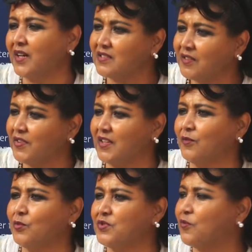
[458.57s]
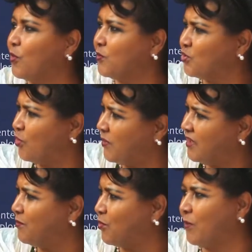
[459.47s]
are suffering from so
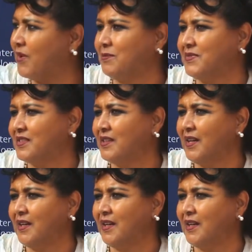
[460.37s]
many problems,